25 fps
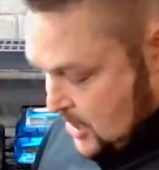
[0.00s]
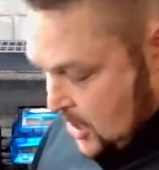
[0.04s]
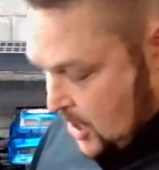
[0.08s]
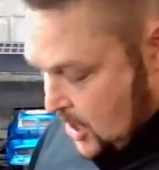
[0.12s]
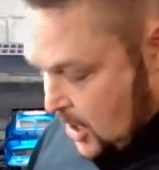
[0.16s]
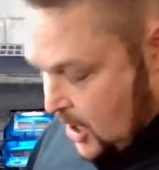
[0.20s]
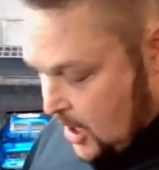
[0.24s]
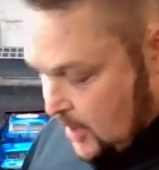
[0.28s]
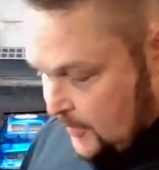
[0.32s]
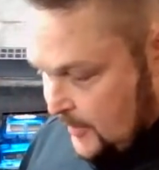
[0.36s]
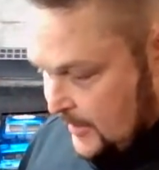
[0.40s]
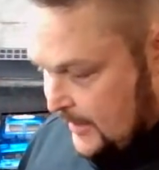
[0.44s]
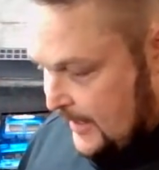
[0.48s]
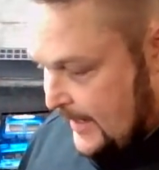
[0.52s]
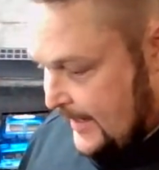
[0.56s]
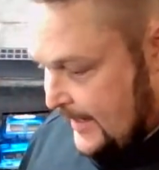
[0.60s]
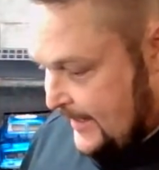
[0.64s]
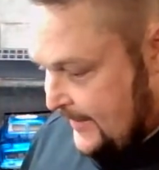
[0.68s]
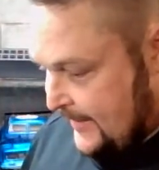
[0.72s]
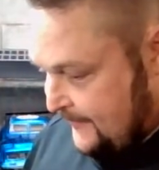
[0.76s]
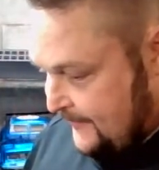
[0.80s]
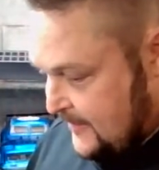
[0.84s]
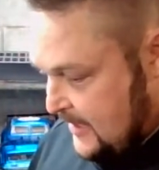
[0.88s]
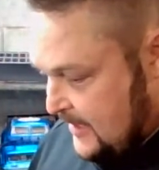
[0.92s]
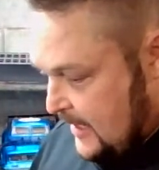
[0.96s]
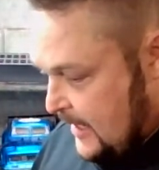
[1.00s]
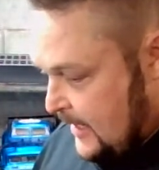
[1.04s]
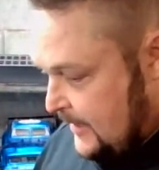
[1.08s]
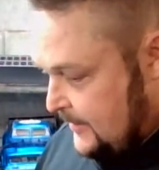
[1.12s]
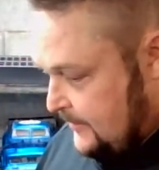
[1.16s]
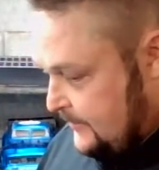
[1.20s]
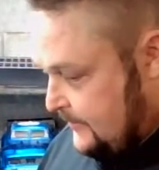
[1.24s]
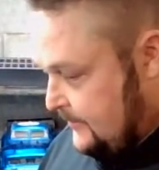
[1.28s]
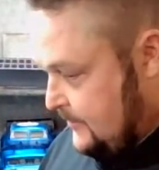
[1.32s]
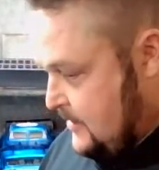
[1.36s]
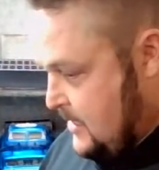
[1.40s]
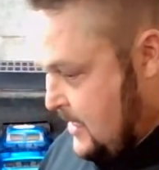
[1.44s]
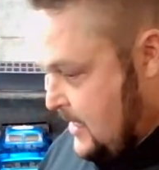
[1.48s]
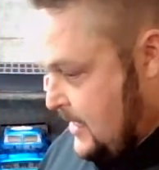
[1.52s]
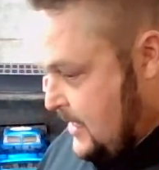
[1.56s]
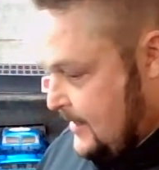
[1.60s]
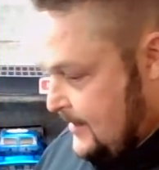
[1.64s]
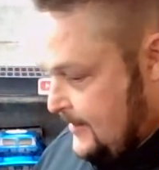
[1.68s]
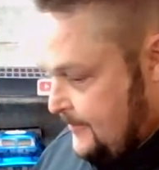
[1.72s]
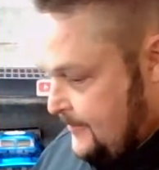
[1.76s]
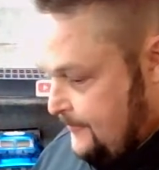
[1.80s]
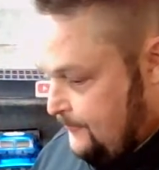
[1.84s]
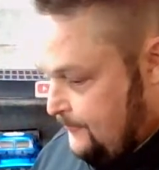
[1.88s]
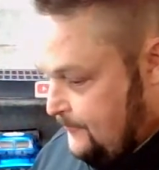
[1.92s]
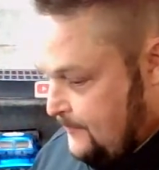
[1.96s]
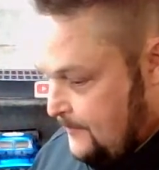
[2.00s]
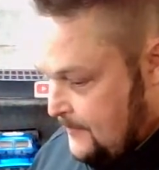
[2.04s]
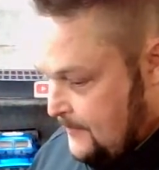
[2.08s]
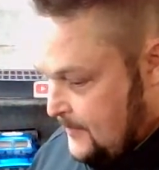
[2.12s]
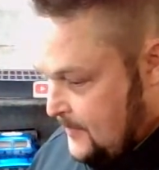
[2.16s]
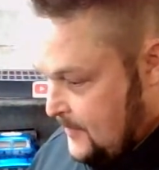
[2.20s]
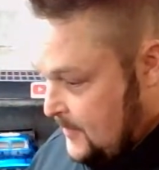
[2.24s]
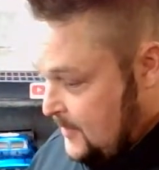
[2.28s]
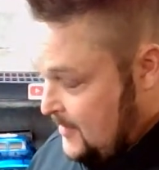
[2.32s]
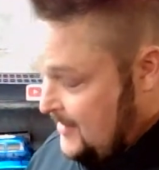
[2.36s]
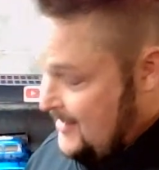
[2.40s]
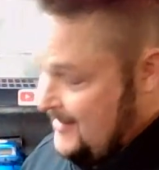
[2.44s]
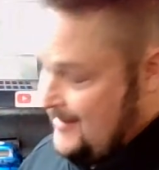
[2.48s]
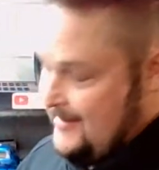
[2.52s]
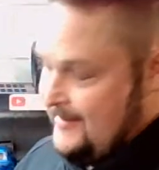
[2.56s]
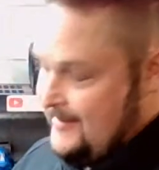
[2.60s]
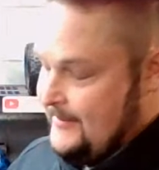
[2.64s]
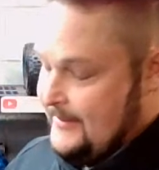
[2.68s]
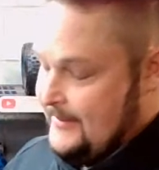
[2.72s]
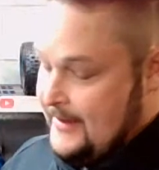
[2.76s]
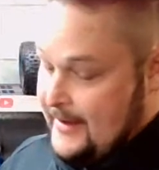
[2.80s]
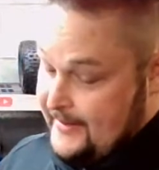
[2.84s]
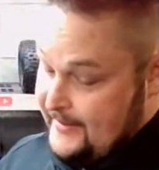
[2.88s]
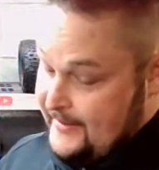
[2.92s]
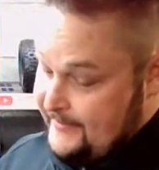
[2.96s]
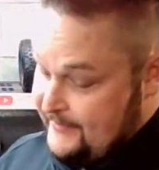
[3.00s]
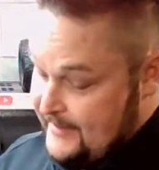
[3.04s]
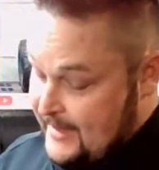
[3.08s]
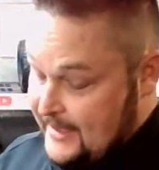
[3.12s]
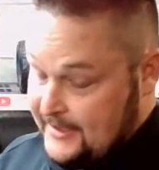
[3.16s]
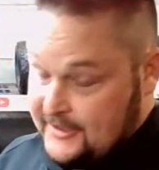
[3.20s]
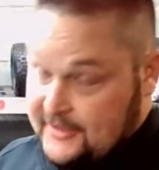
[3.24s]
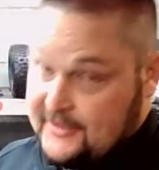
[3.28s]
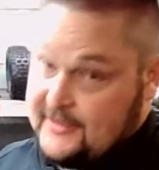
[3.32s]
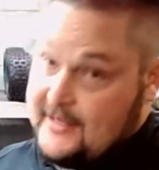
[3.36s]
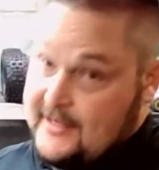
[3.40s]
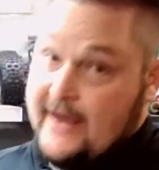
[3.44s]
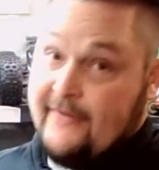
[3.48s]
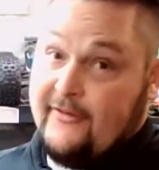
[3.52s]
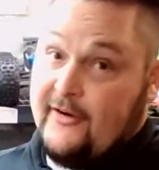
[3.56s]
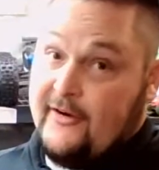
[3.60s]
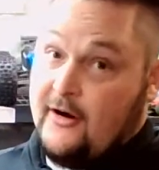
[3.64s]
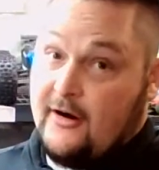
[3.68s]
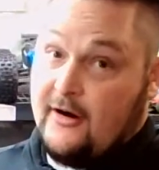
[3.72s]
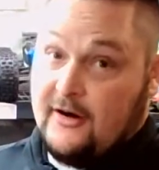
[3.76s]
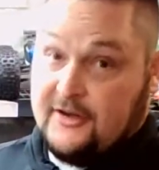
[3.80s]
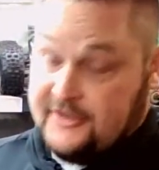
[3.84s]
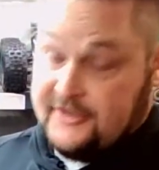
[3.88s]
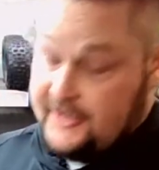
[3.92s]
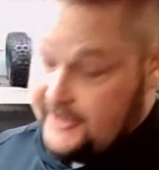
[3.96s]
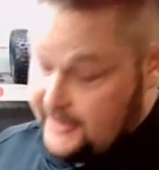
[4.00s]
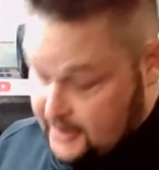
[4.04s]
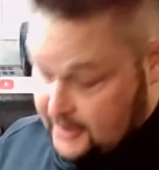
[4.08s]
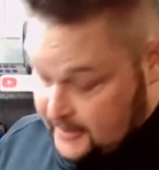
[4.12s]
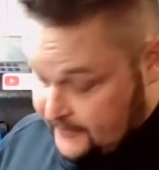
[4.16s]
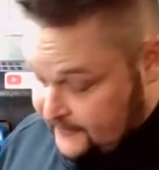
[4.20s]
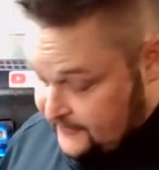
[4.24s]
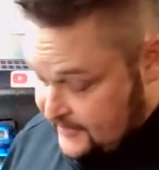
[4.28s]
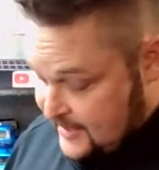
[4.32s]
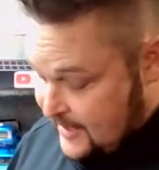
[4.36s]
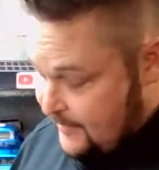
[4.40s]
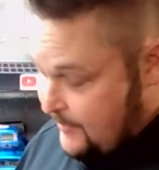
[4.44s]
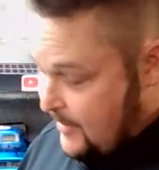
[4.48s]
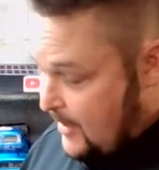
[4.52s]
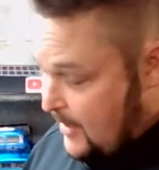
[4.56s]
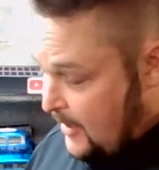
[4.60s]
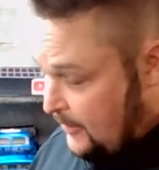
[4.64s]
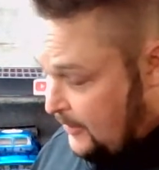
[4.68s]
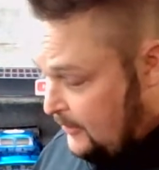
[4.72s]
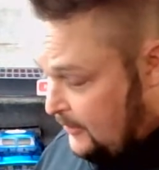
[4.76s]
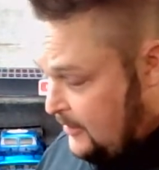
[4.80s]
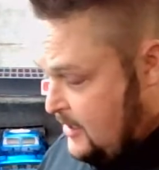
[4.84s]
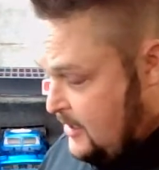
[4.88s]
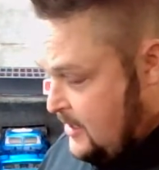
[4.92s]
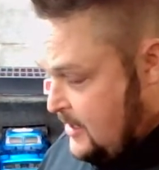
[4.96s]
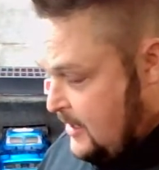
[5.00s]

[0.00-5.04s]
ARMA I have gotten, not even that, just every RC car for that matter.